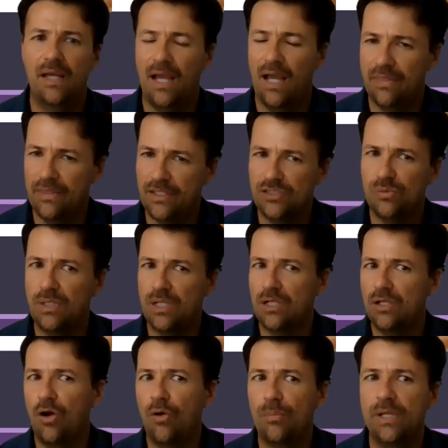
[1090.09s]
And this will
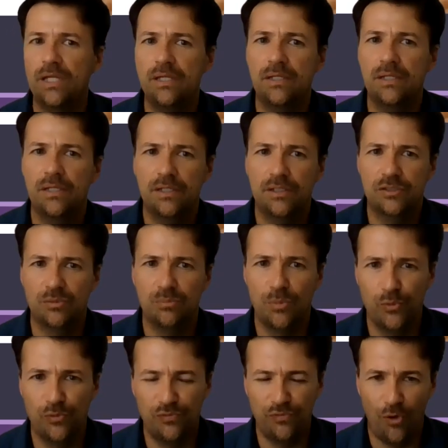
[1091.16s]
allow me to
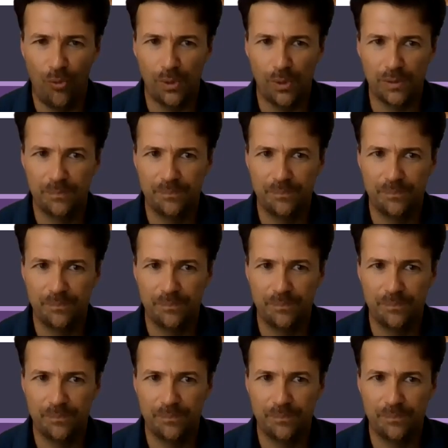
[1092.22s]
move forward.